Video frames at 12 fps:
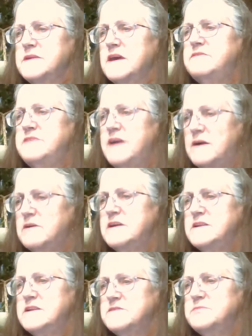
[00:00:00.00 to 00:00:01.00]
If not right
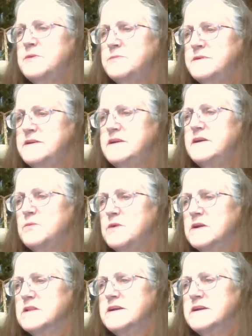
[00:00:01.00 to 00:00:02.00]
this moment, it
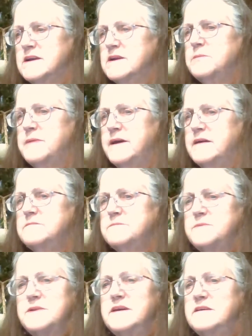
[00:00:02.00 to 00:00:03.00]
will in a little bit.
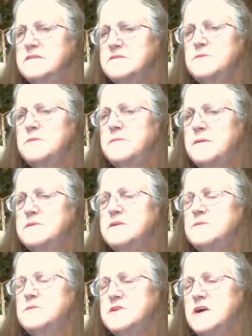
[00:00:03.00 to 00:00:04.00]
Please remember
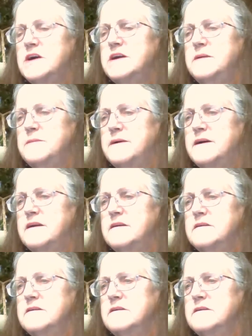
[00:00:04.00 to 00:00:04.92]
that we're talking about it.